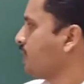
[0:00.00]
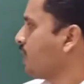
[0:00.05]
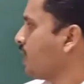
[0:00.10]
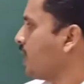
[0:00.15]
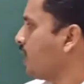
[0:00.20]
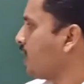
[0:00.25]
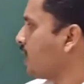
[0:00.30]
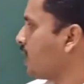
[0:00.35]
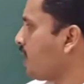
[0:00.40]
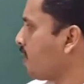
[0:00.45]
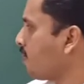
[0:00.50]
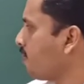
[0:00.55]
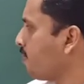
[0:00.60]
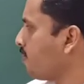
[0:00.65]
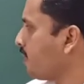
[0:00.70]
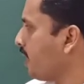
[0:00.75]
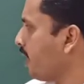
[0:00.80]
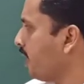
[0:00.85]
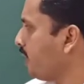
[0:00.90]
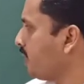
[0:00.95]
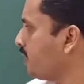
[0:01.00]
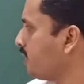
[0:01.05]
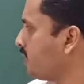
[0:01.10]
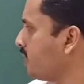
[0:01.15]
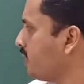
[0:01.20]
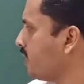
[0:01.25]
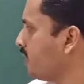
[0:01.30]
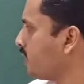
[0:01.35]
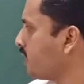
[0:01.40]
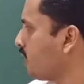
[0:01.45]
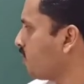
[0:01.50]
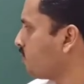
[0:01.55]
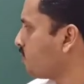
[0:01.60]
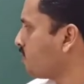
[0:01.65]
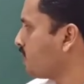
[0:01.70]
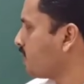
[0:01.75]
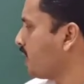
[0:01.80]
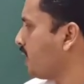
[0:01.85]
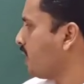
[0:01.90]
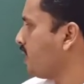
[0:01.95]
a graph at 3000
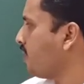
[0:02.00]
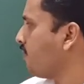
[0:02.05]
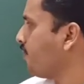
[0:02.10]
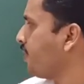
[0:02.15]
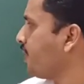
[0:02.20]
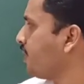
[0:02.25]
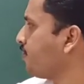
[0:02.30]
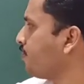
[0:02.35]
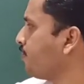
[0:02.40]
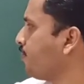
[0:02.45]
Kelvin,